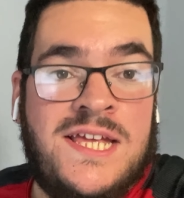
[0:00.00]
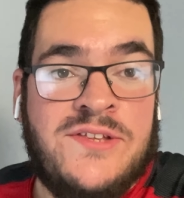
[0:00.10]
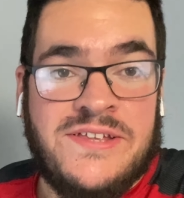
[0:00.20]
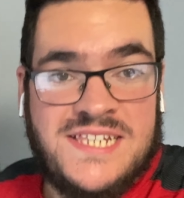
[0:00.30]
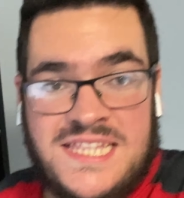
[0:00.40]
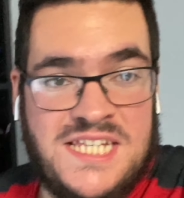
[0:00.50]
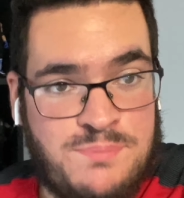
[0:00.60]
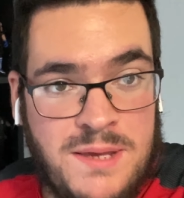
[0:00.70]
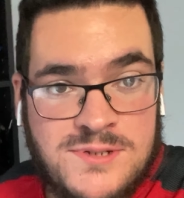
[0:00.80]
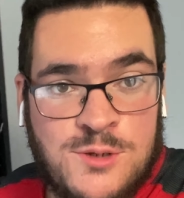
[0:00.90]
So let's get these
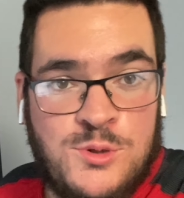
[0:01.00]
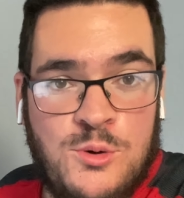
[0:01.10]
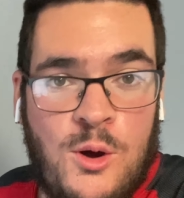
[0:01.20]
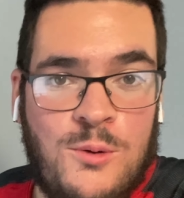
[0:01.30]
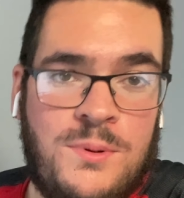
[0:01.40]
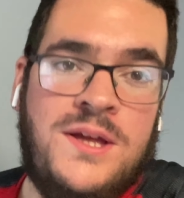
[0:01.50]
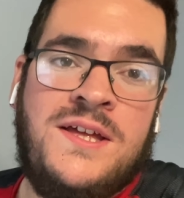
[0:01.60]
babies to a new home.